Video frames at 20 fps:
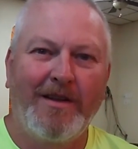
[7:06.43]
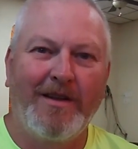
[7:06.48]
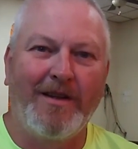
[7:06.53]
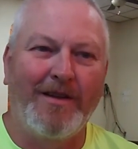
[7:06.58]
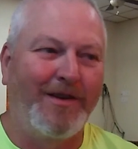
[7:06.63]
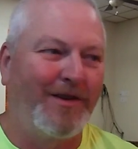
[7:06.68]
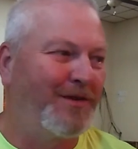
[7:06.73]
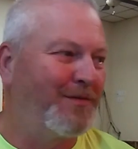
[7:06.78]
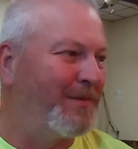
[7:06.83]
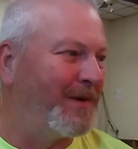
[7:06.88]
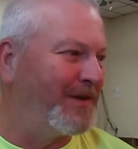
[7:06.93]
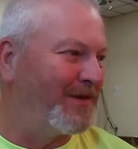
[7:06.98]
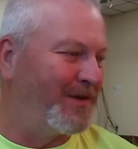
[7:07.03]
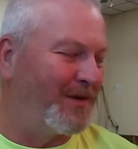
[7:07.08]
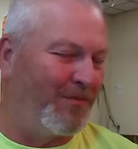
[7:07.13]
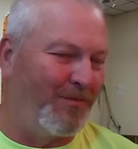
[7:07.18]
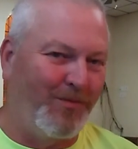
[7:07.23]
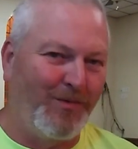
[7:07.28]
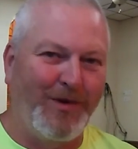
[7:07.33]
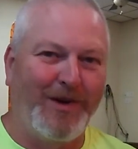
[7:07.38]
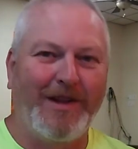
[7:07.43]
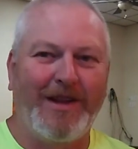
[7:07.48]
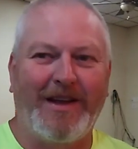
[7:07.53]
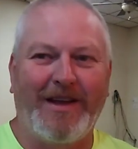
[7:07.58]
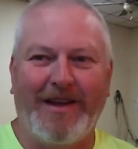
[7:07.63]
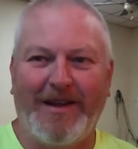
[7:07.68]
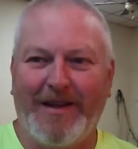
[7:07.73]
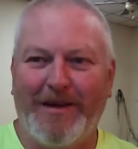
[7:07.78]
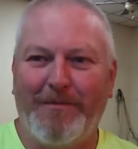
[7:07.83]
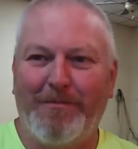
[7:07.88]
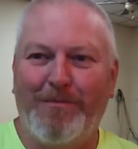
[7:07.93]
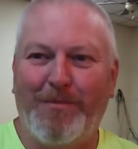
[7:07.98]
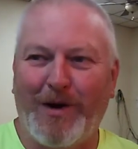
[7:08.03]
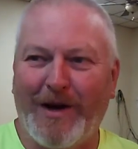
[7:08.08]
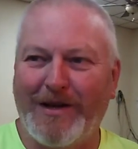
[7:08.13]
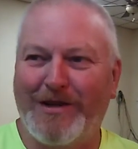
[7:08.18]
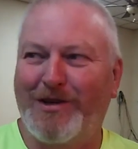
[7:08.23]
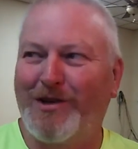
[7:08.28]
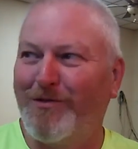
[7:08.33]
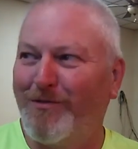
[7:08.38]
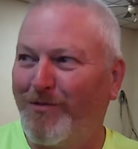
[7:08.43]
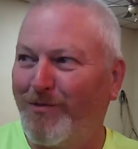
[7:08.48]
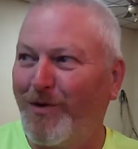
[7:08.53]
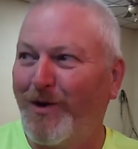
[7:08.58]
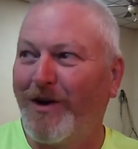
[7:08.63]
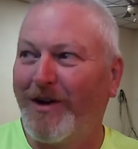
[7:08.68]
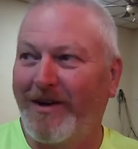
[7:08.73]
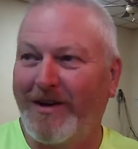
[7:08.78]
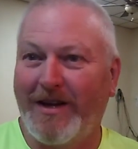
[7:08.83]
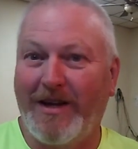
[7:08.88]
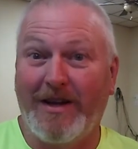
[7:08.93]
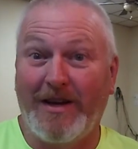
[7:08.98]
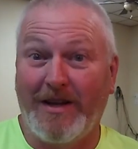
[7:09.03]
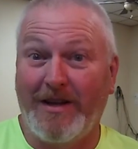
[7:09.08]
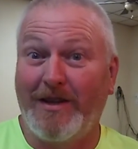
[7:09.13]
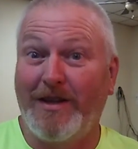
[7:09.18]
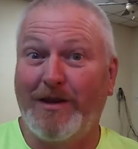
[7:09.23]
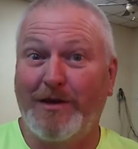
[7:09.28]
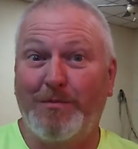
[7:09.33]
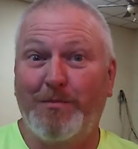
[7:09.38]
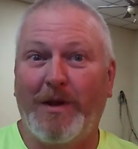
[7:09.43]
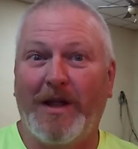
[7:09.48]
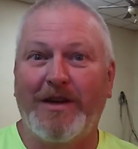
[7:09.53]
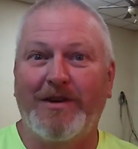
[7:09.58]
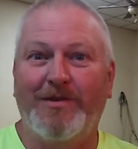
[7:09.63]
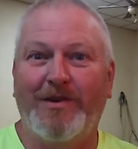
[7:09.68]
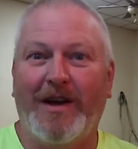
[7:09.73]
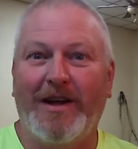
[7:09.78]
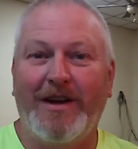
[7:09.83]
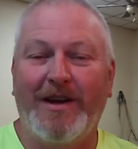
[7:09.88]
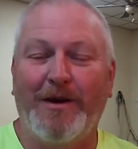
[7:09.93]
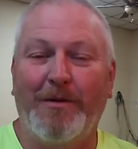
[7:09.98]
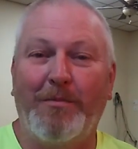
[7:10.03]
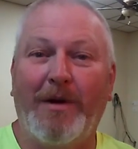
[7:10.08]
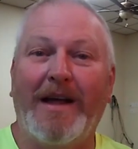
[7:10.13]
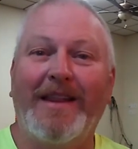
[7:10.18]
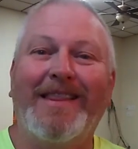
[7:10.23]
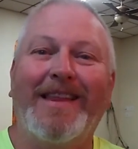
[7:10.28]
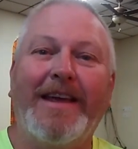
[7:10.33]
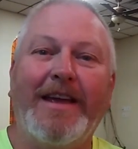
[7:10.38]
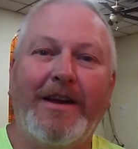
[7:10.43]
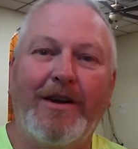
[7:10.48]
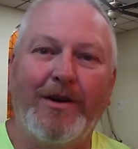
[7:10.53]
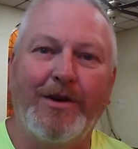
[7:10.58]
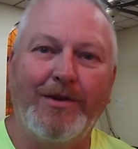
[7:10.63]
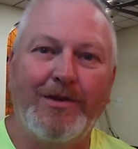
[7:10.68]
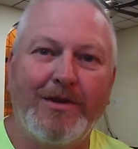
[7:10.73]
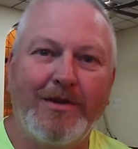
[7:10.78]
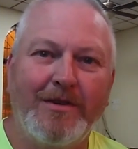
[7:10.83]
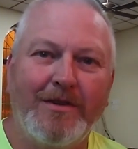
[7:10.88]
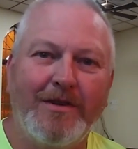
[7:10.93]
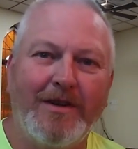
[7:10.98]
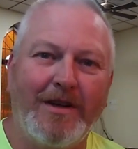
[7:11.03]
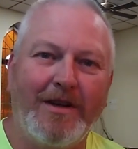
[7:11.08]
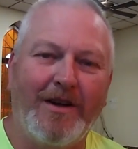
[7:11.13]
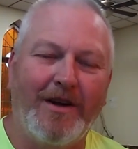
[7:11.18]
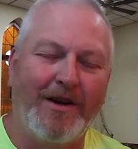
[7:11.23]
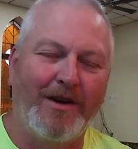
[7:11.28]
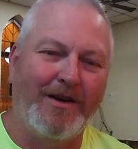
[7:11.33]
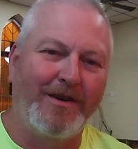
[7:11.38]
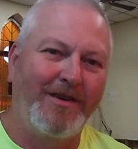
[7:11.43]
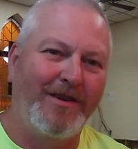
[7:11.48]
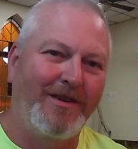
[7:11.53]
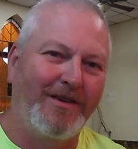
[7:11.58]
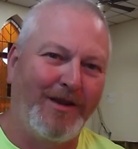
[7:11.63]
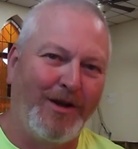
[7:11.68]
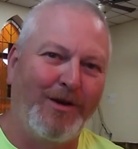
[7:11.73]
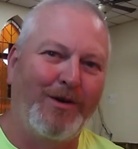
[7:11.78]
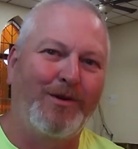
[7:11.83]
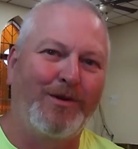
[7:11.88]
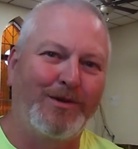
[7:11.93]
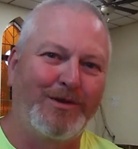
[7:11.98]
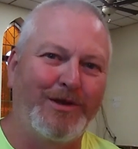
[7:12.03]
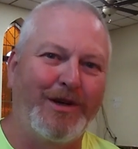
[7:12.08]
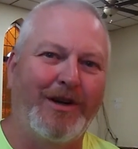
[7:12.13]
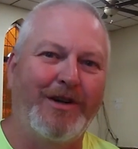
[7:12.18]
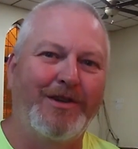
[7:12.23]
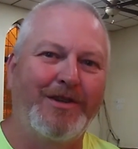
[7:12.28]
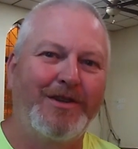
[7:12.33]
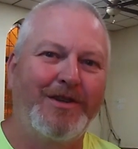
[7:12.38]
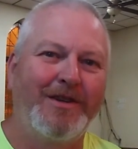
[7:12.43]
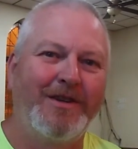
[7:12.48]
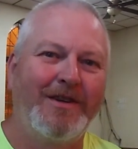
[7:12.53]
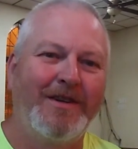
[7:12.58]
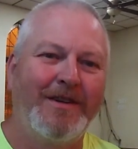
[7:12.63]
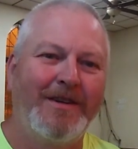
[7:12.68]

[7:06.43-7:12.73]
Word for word: You know, there's been some really impressive work done in this place right here by leaders in our local church.